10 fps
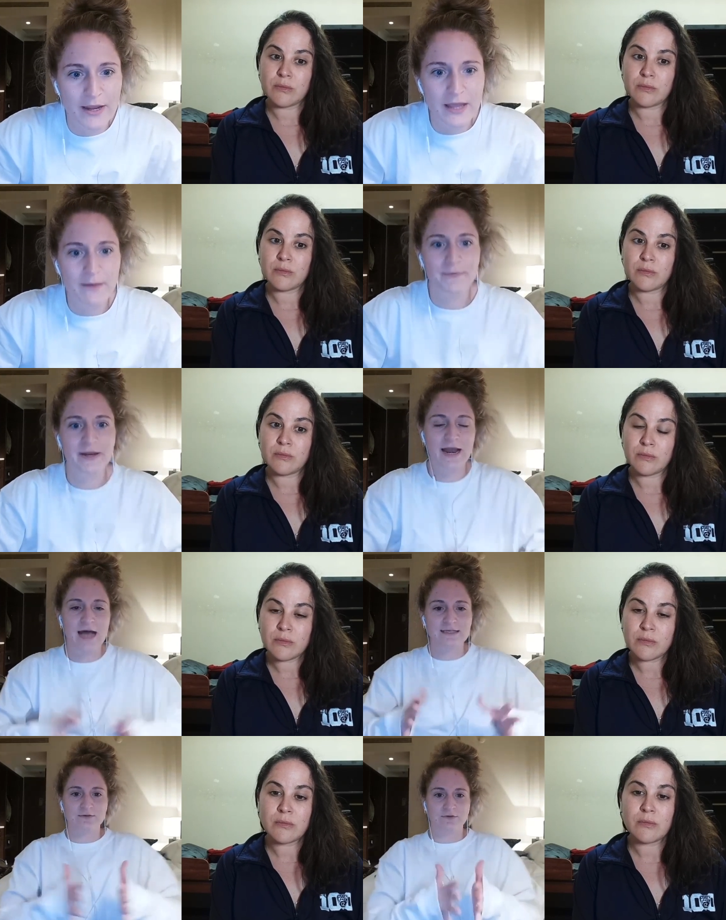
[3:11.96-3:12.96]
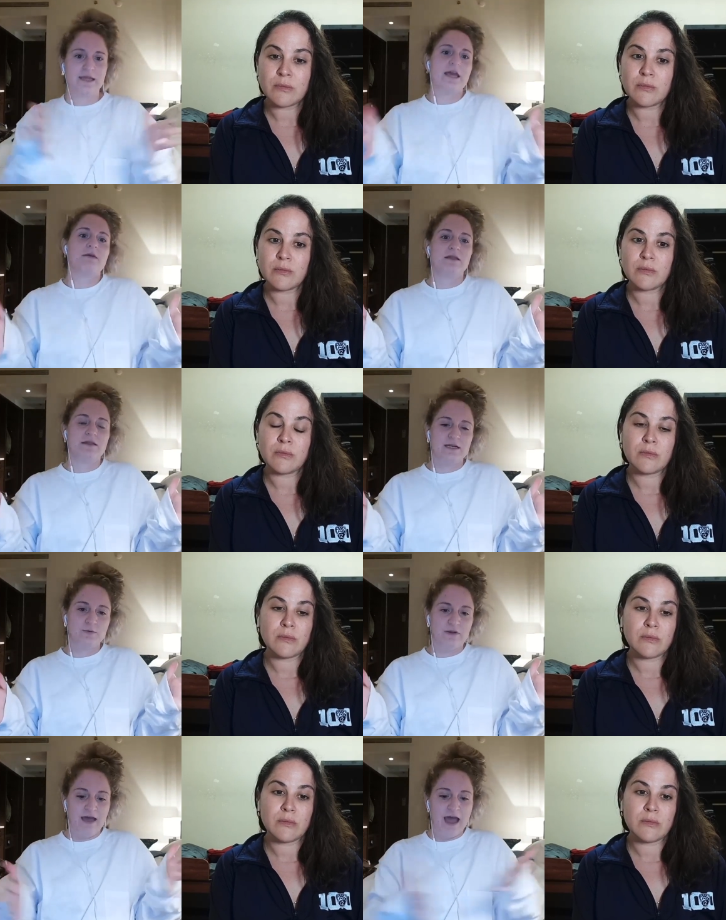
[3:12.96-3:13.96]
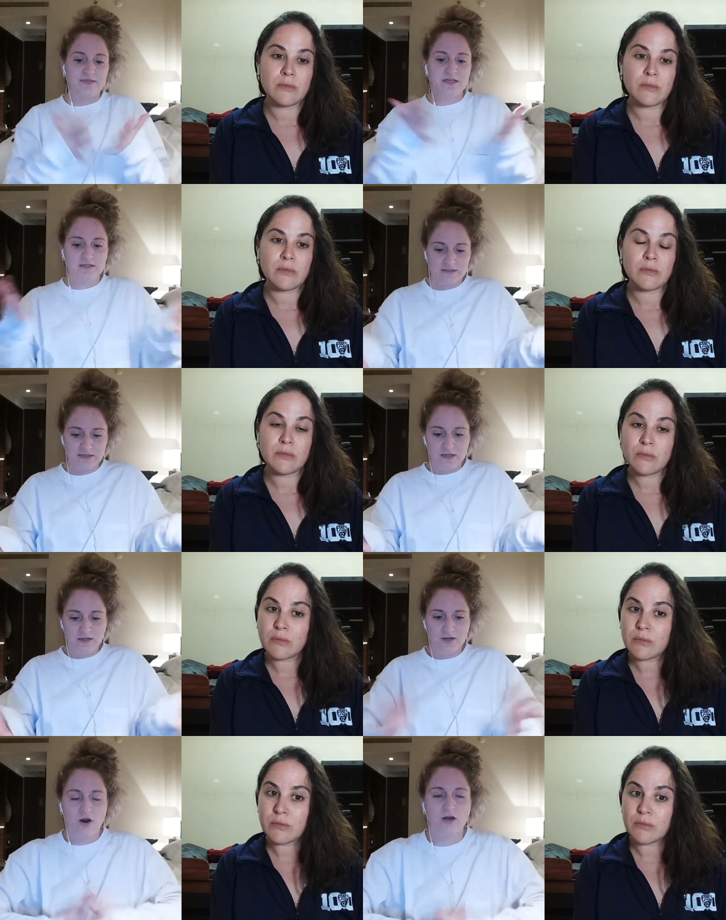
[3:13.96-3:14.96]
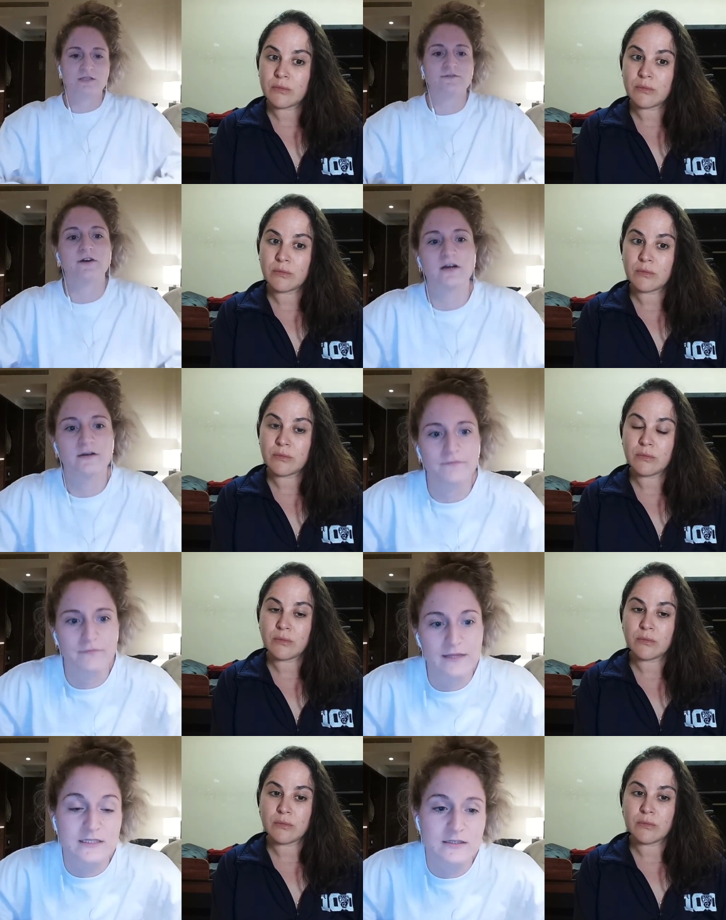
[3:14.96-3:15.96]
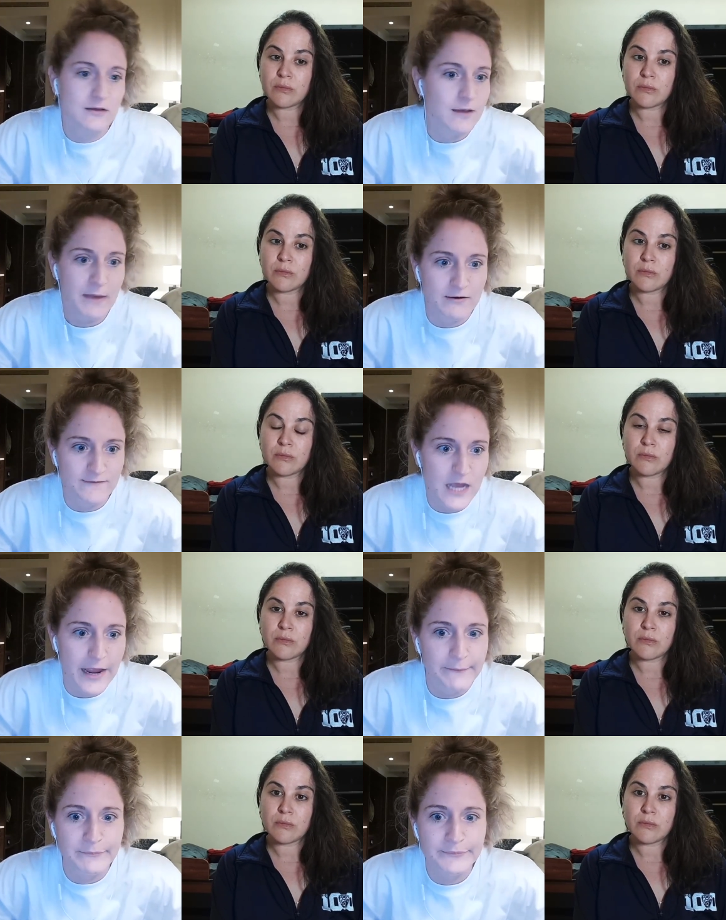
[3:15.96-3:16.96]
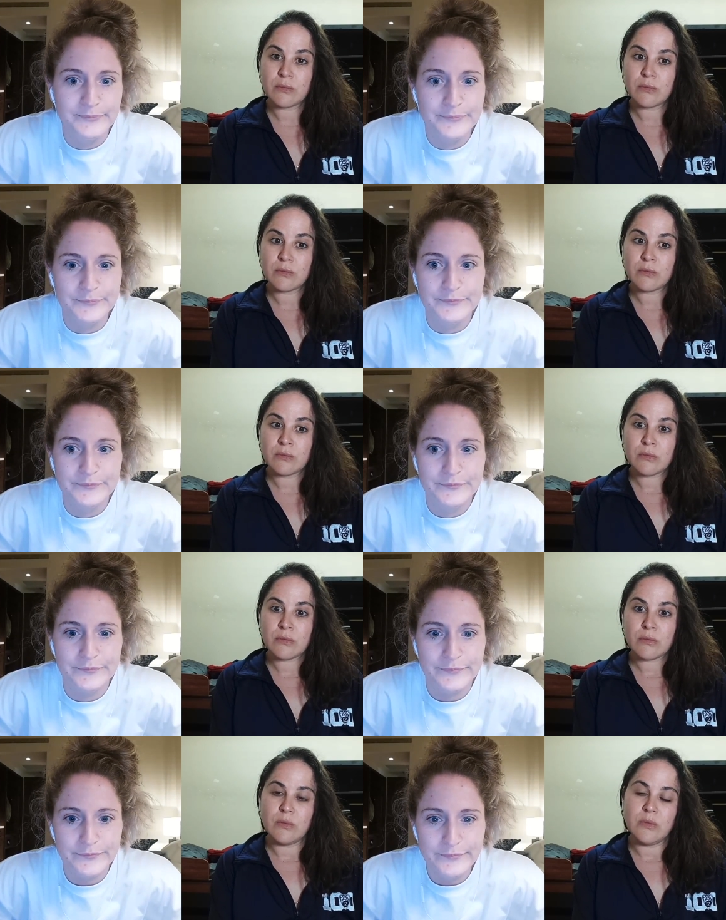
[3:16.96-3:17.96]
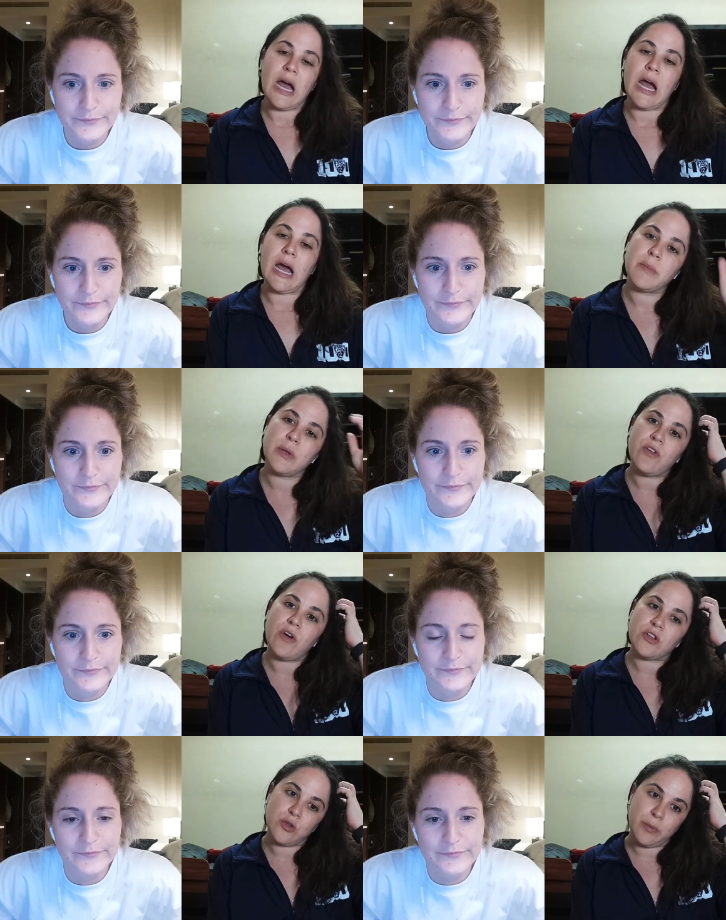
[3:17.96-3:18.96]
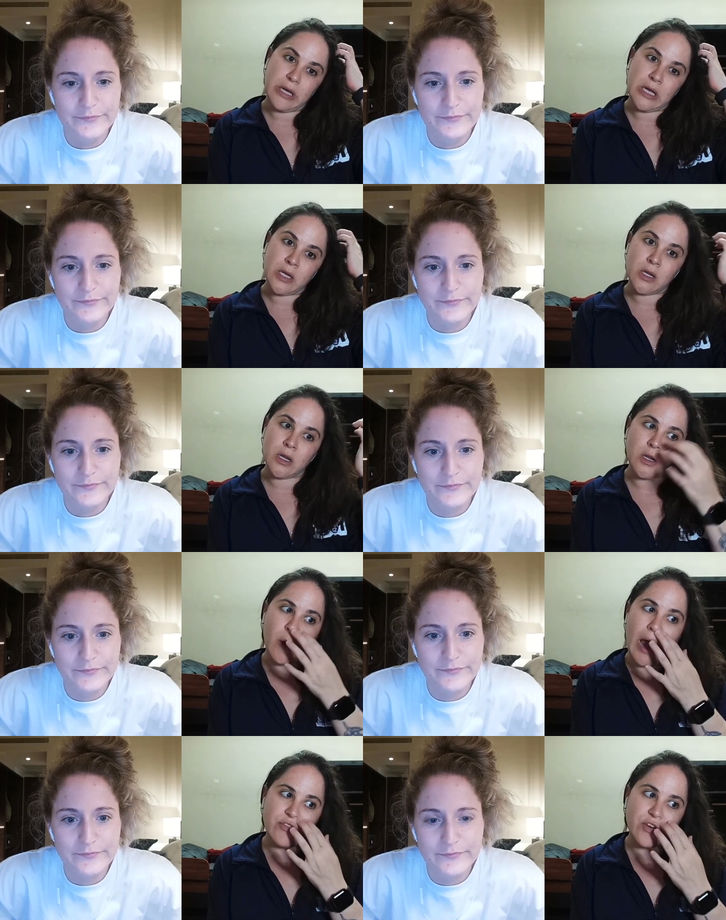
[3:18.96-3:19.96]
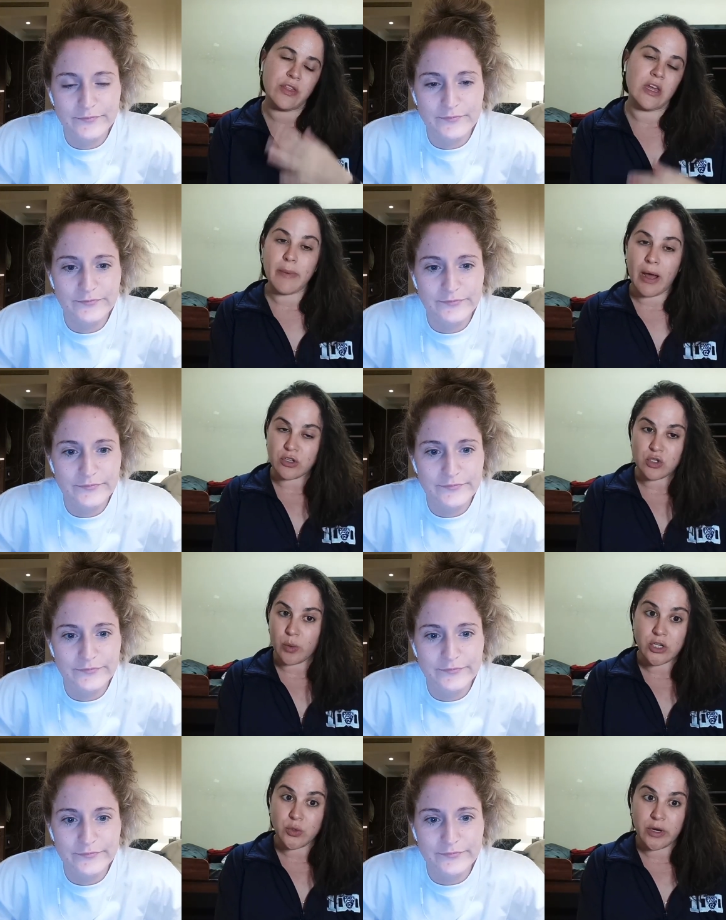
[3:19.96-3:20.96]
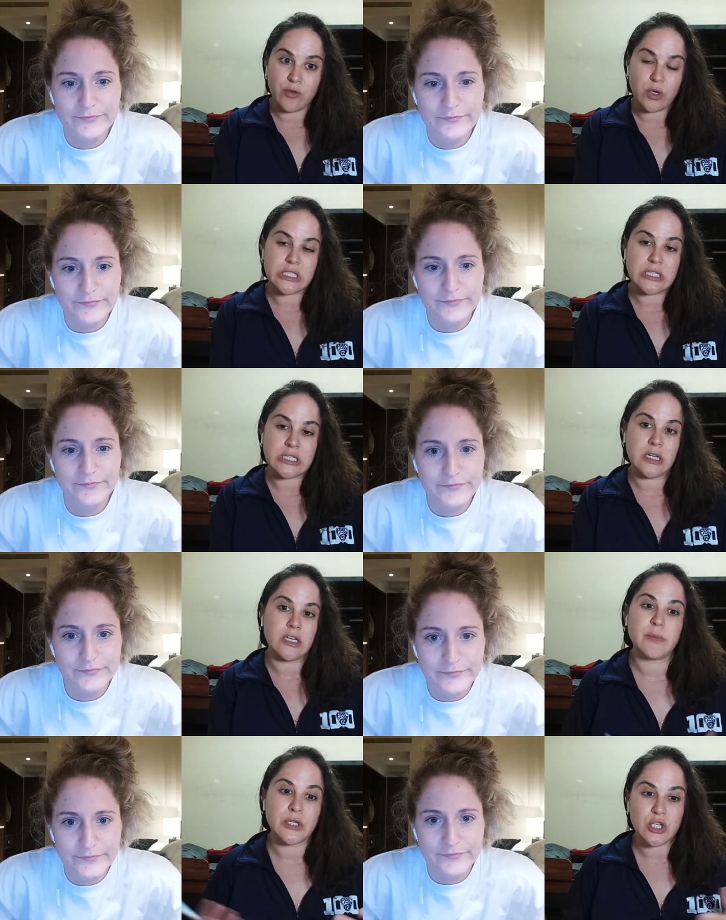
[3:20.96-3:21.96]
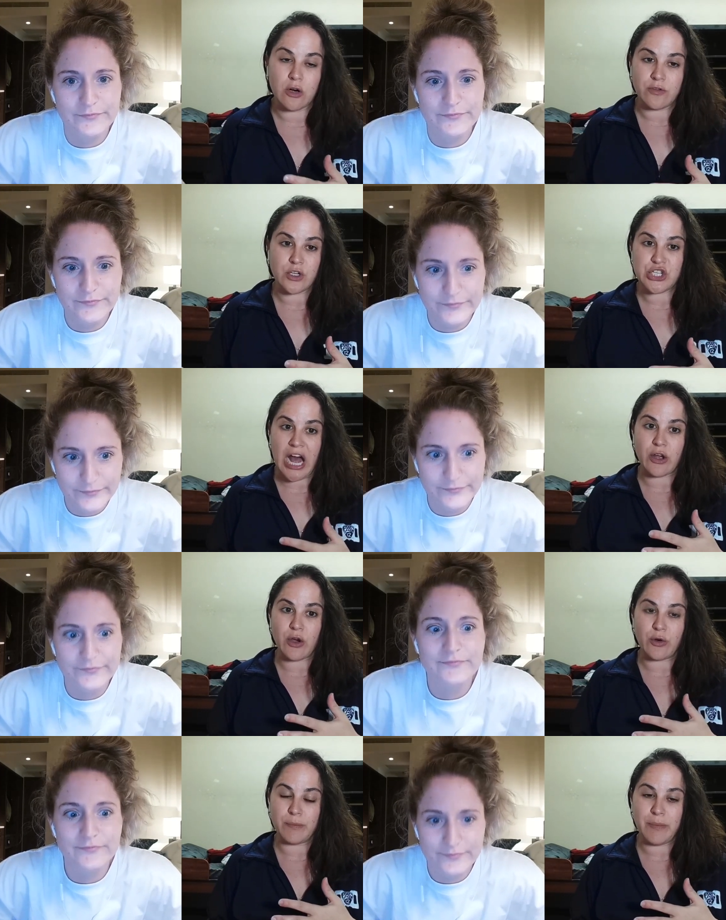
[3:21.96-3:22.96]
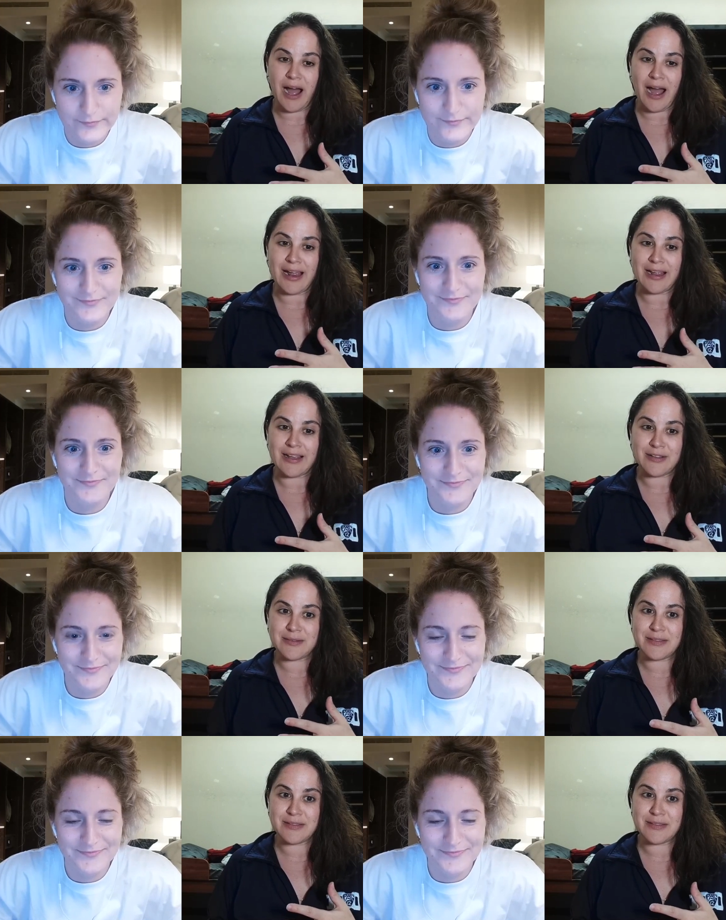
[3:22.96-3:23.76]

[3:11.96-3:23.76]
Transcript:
Speaker 1: it, but it hasn't really hit me that it, we've had these cars for this amount of time.
Speaker 2: Yeah, and I mean, we've also been, you know, everything about the twenty twenty-four season has been overshadowed by the